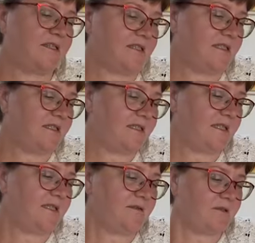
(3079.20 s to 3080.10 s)
in the
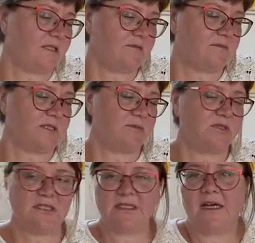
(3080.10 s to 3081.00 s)
year when
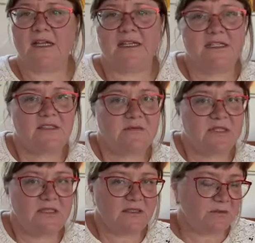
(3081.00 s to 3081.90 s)
we start
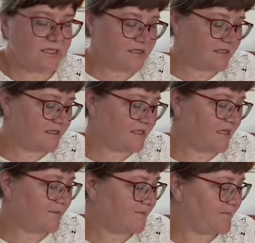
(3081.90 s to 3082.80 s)
entering the winter
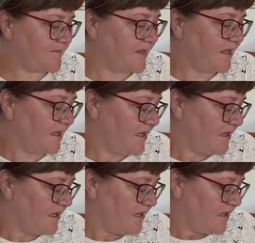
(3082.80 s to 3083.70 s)
time.
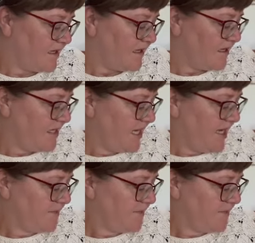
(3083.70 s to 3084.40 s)
Yeah,